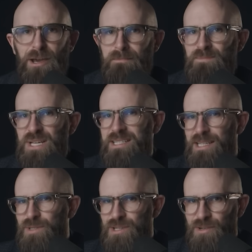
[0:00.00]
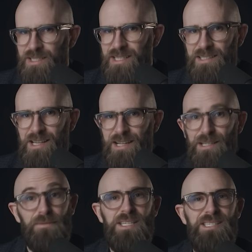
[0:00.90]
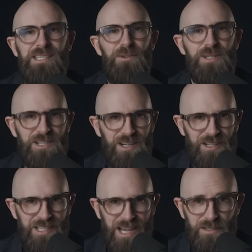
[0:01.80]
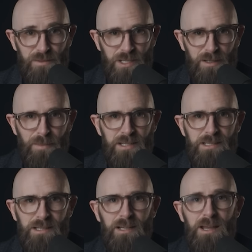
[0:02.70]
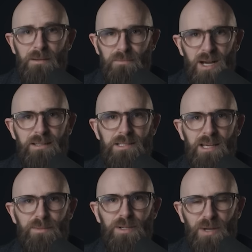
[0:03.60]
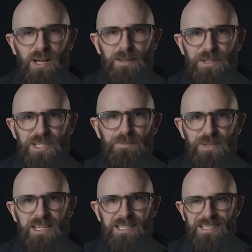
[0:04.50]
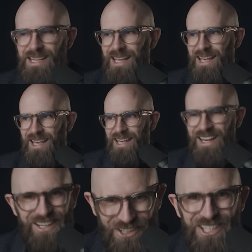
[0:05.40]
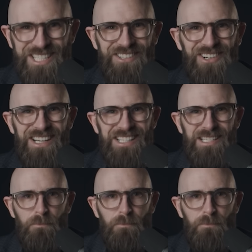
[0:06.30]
Berdi was granted the title of Distinguished Architect of Turkmenistan by the Turkmen Parliament, because, of course he was.